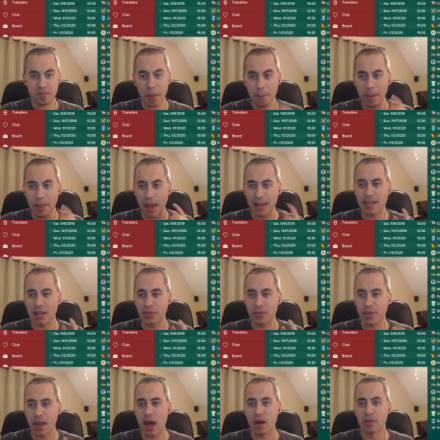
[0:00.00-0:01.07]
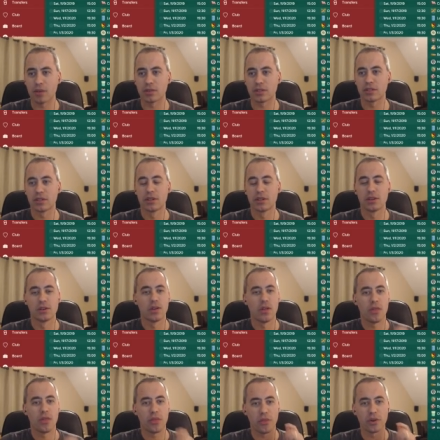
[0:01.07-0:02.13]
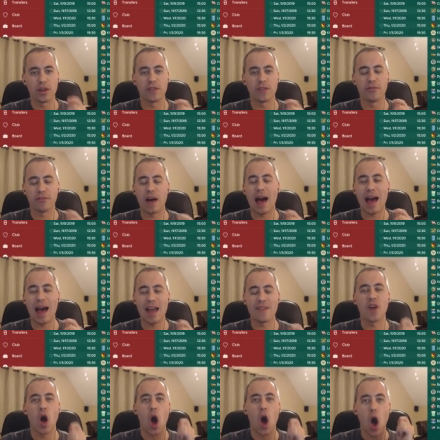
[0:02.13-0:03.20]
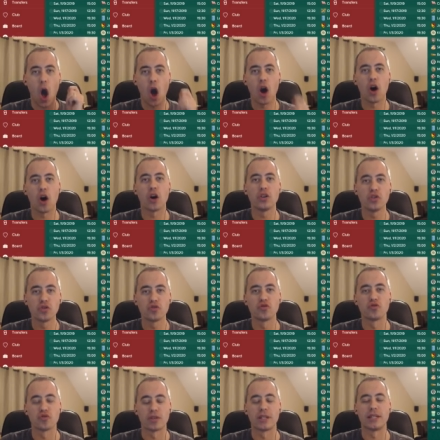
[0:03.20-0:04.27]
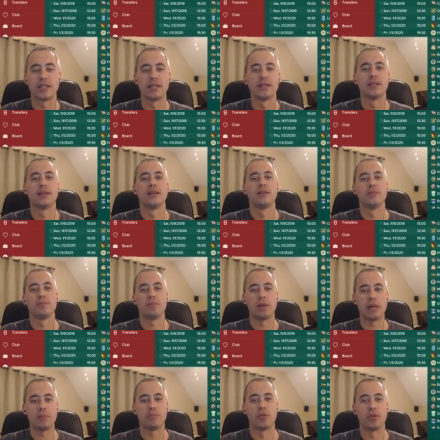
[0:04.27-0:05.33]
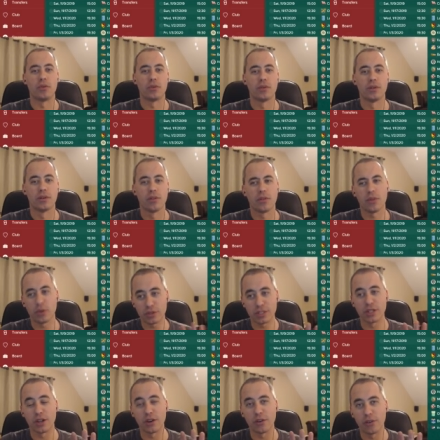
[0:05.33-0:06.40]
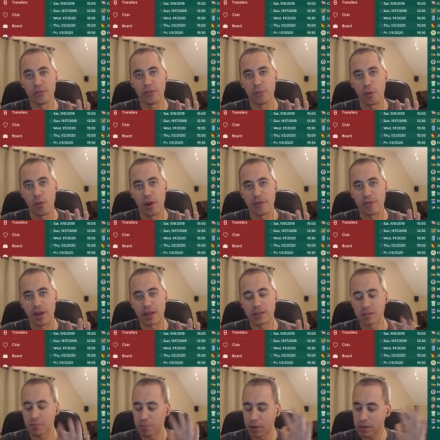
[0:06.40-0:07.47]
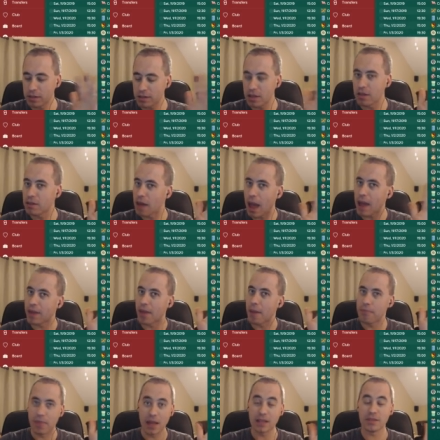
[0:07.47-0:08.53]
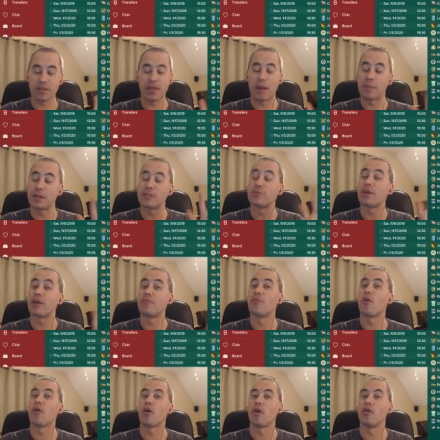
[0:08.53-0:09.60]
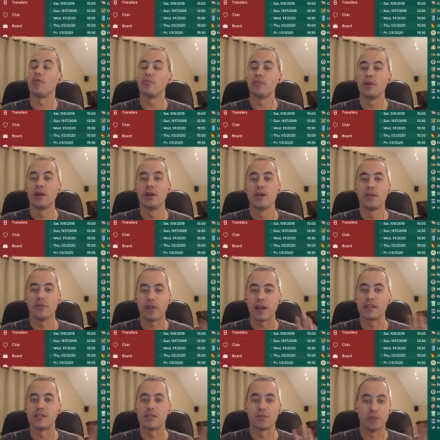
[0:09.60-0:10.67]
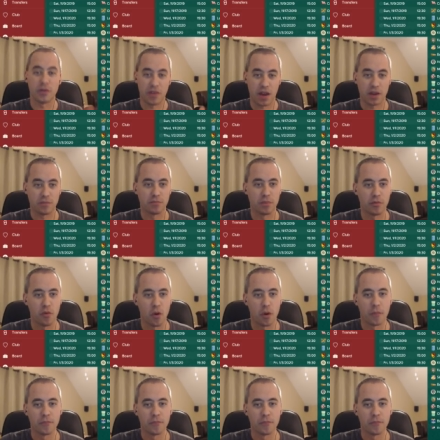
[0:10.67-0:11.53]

Packed out the house. thirty-five hundred people. thirteen hundred of them away fans, but still, hey, that, that, that means we had more home fans than we've had before.